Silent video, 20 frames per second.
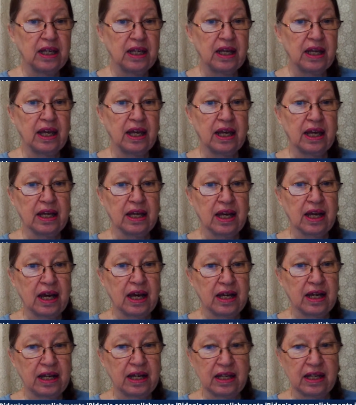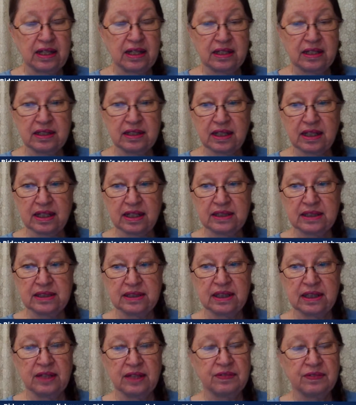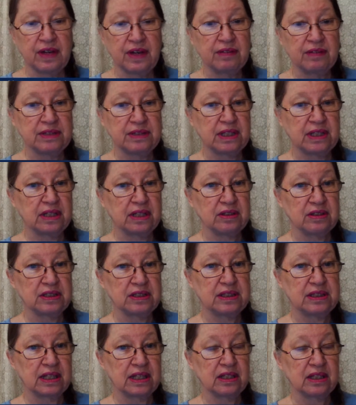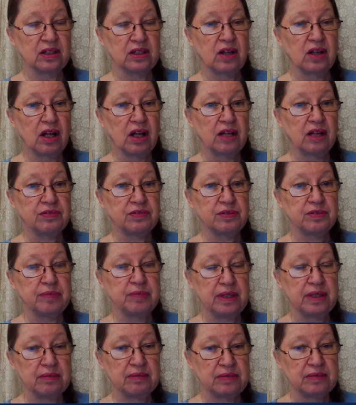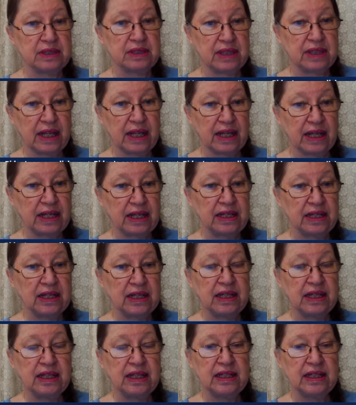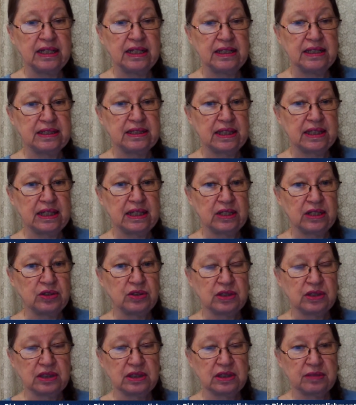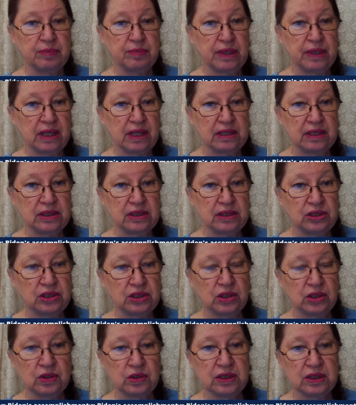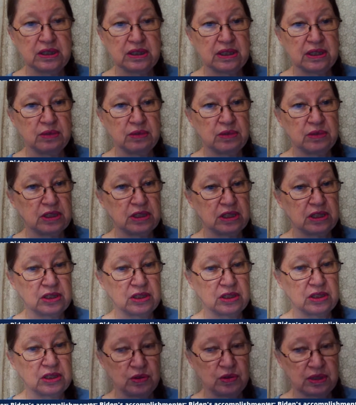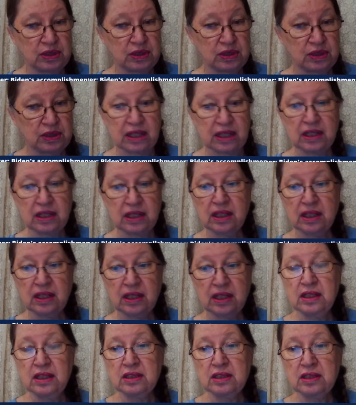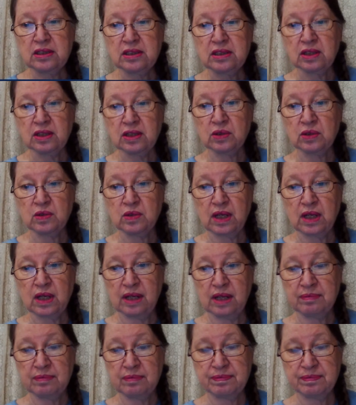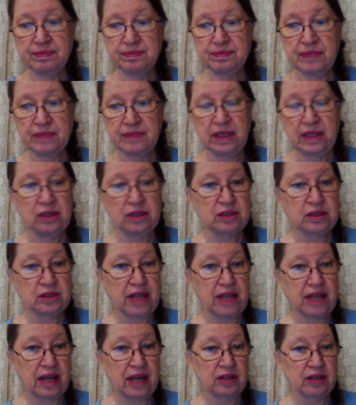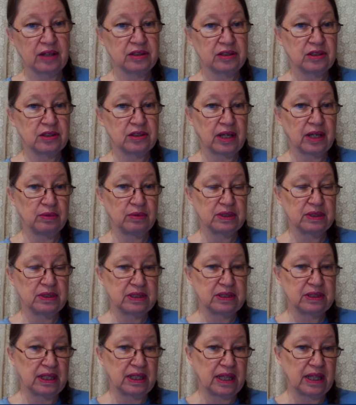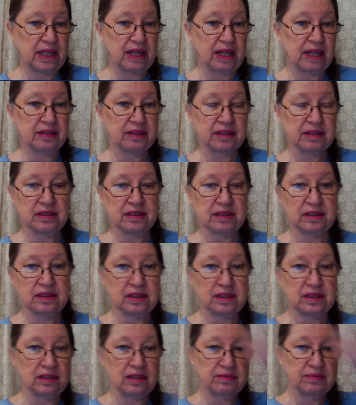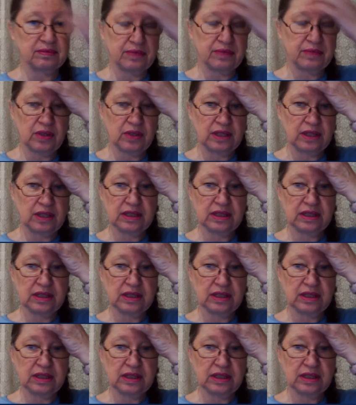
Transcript: and got like I said, a 5-second call from him today. He said he couldn't be on the show because he was just too sick. So he looked haggard. So I will say that, because I did